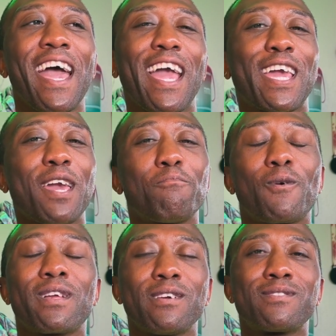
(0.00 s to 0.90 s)
and get
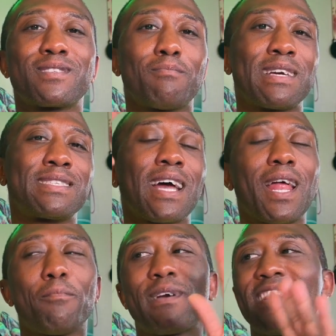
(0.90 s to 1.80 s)
more used to my
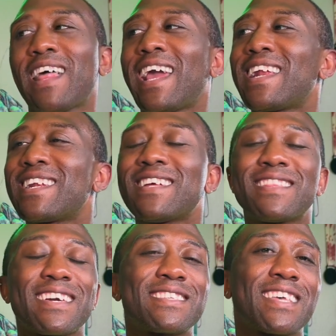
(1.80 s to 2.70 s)
setup and lighting and
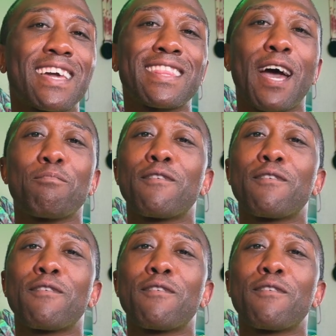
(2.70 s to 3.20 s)
things like that.